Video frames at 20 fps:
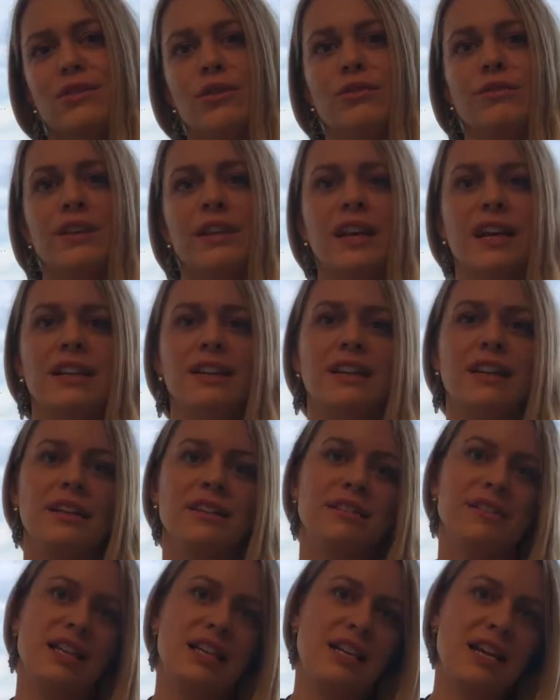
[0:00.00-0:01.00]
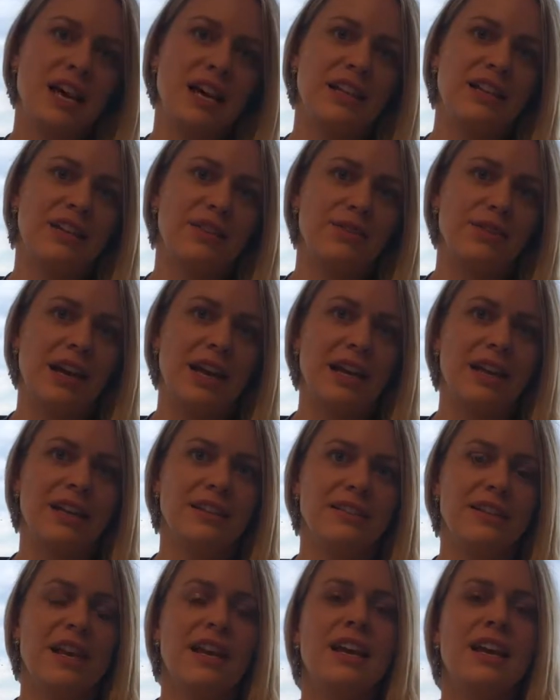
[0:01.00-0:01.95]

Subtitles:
or we can deny the credit.